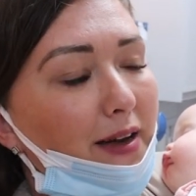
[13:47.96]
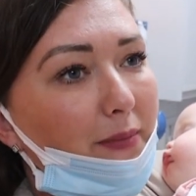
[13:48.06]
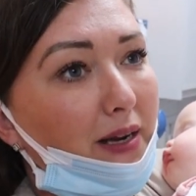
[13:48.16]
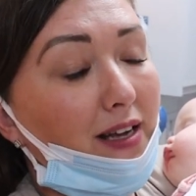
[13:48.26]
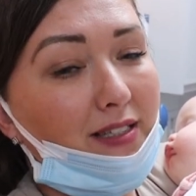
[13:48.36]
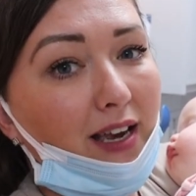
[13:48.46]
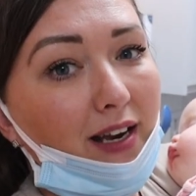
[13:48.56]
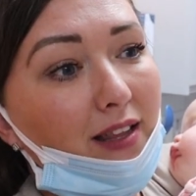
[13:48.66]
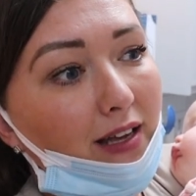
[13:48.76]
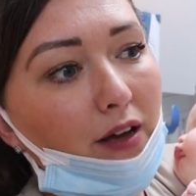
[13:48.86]
We can't take
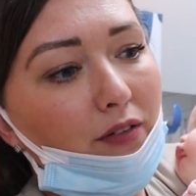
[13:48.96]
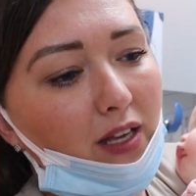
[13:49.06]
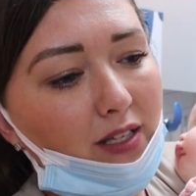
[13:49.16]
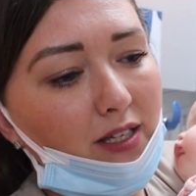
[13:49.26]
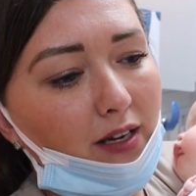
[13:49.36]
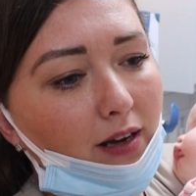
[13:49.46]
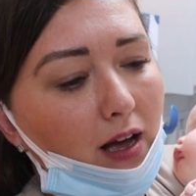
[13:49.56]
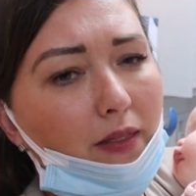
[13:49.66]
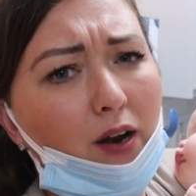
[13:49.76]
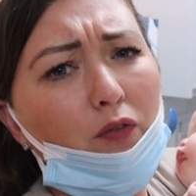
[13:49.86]
anything out of theatre.
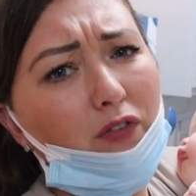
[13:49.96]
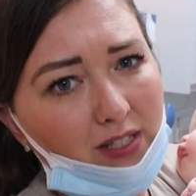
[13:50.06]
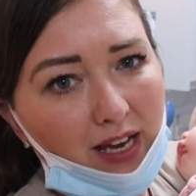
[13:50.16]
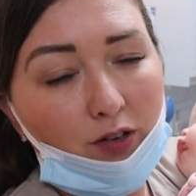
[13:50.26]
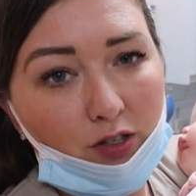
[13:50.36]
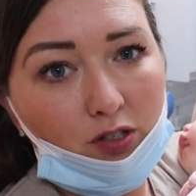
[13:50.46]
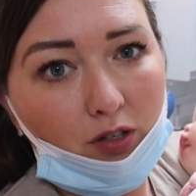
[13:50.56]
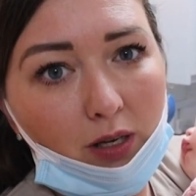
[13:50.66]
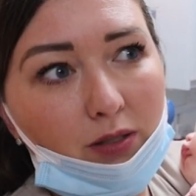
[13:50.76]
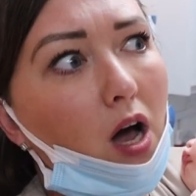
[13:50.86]
And then obviously I
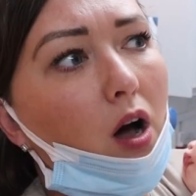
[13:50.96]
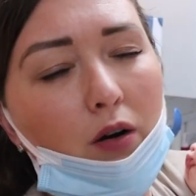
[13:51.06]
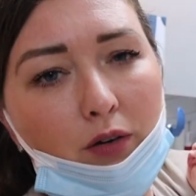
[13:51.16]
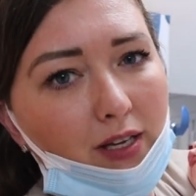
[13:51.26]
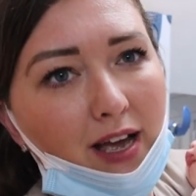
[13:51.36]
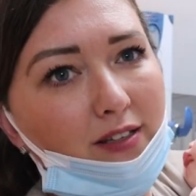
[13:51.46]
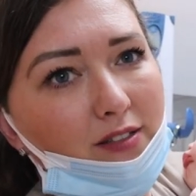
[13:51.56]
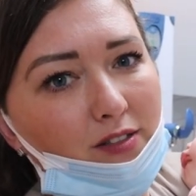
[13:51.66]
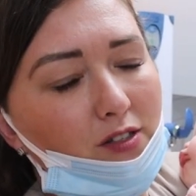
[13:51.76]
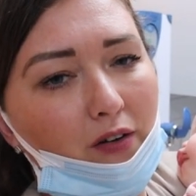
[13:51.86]
understood. I was like, oh,
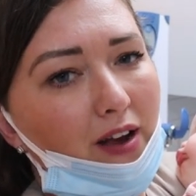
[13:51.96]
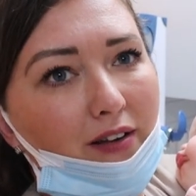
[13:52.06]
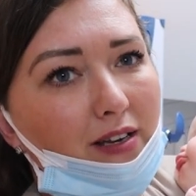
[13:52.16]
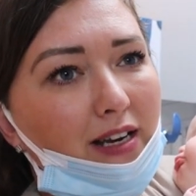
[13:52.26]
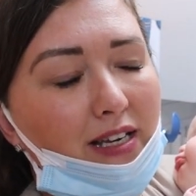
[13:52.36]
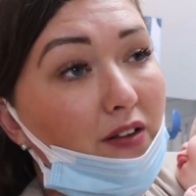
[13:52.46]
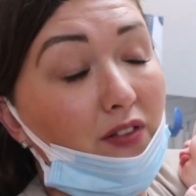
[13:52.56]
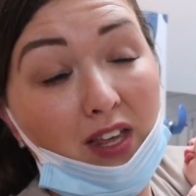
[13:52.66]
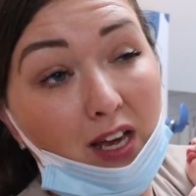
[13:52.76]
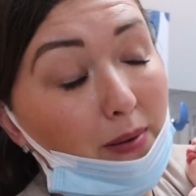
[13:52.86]
yes, sorry. I didn't
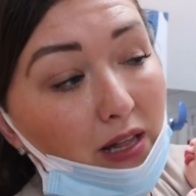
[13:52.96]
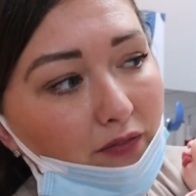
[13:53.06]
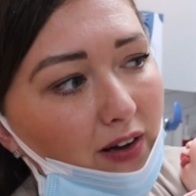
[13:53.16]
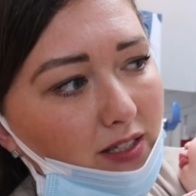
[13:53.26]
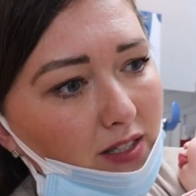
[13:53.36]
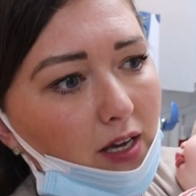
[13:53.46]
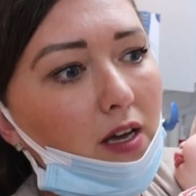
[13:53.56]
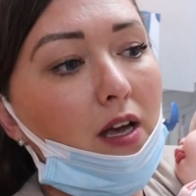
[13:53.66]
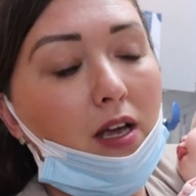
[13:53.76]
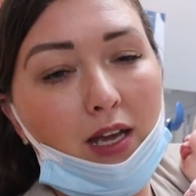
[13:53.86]
even think about the fact that
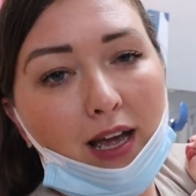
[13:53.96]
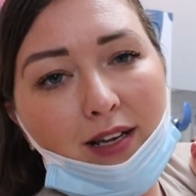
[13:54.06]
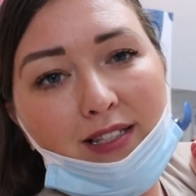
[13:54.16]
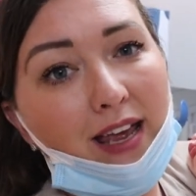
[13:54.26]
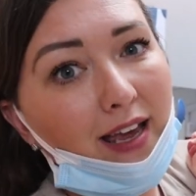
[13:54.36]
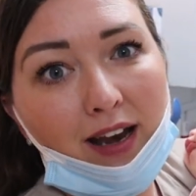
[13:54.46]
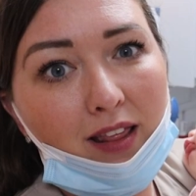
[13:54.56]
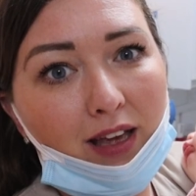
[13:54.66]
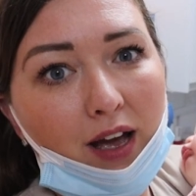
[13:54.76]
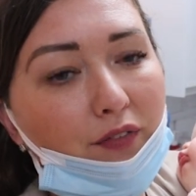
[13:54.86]
you can't take
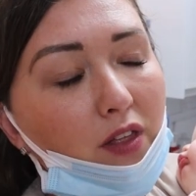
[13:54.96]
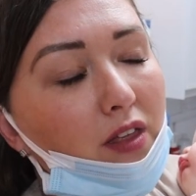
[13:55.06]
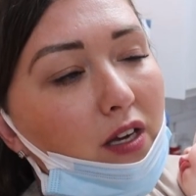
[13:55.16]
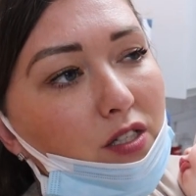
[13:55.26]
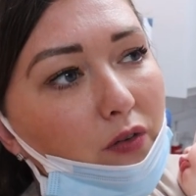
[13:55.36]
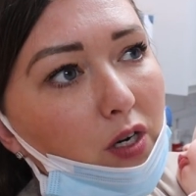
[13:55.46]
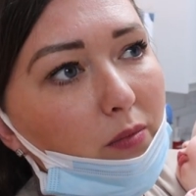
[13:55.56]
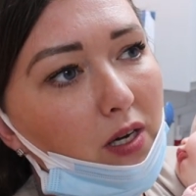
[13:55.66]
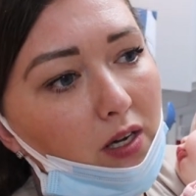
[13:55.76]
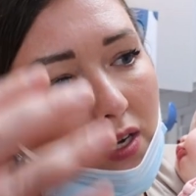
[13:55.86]
anything out of the theatre room.